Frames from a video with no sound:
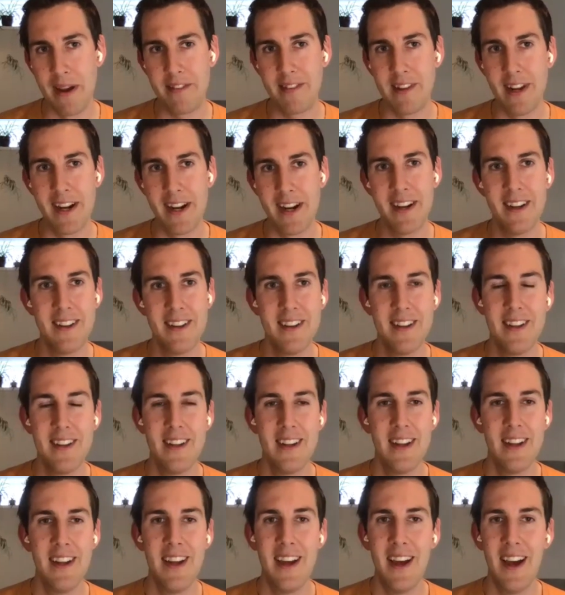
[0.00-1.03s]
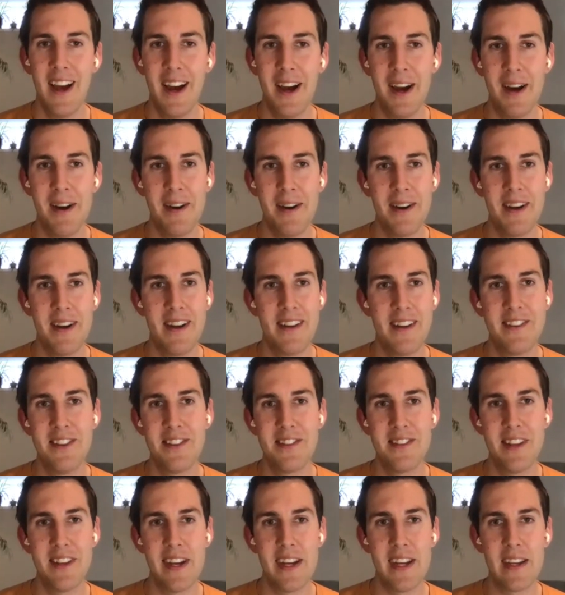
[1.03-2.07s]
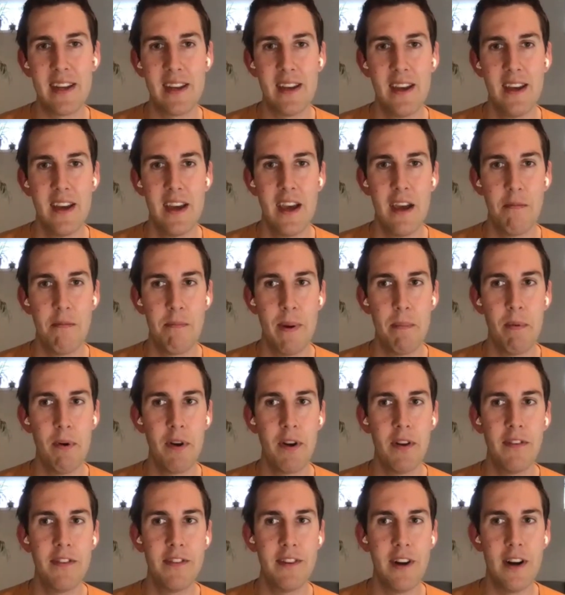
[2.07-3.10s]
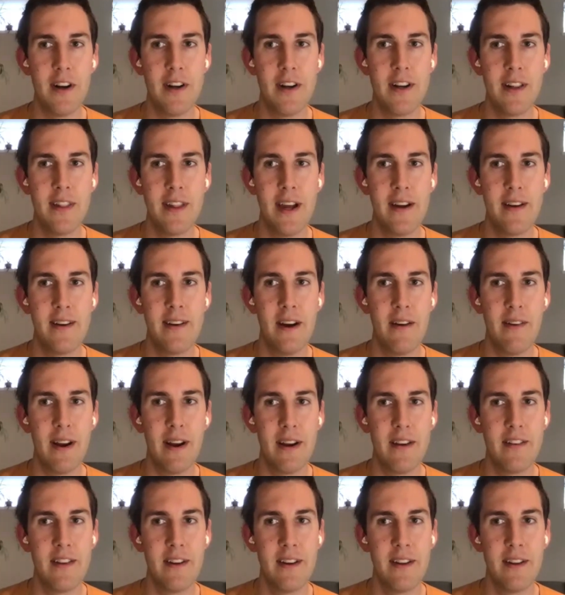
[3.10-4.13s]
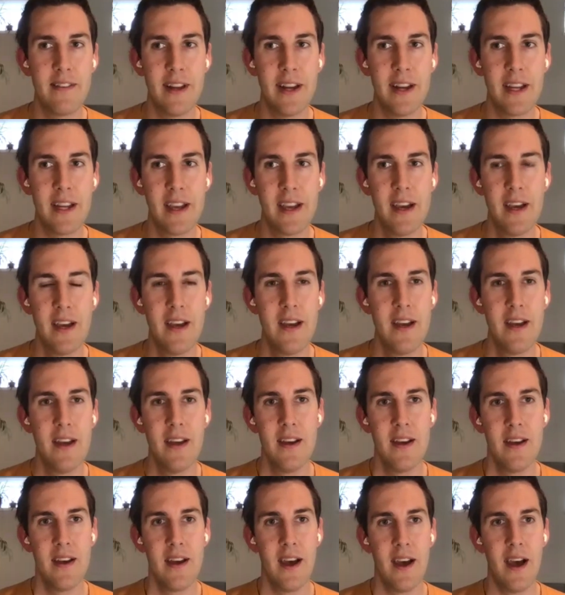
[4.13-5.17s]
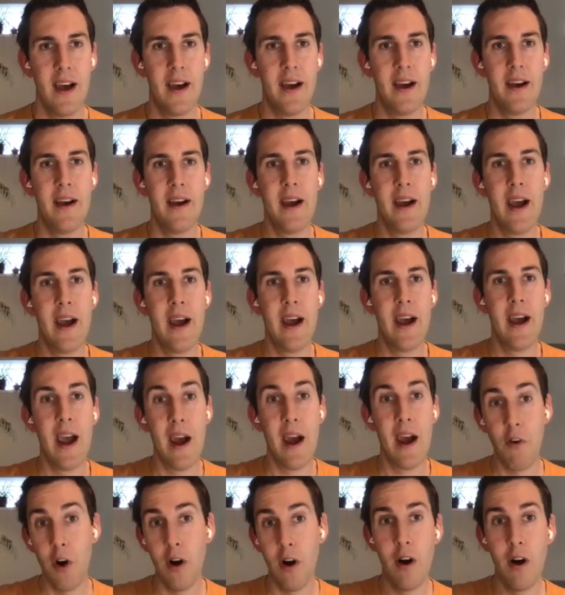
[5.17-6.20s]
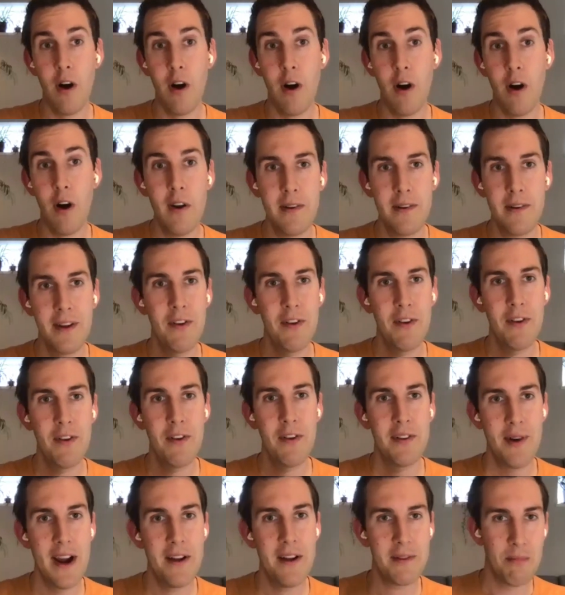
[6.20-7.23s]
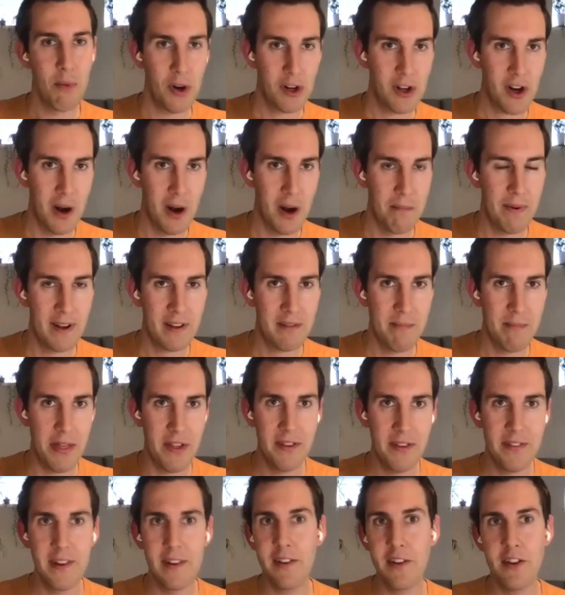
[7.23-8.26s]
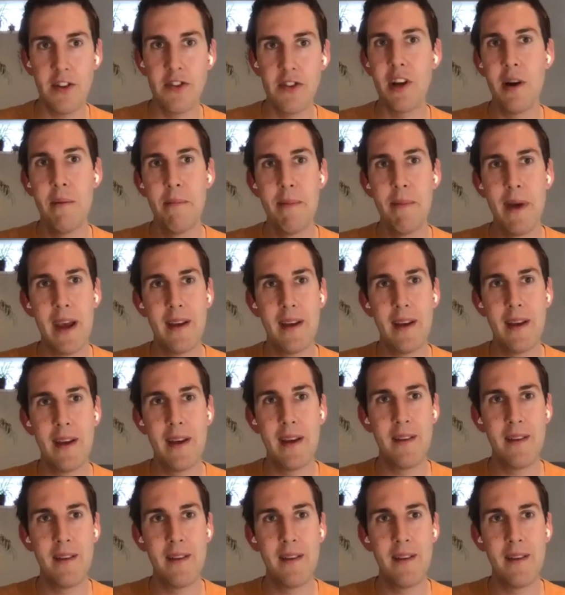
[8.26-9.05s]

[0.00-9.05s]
baseline. Uh, it's just like if people don't start in that direction, it's like. Uh, For all, if you try out more complex methods, they're just going to be,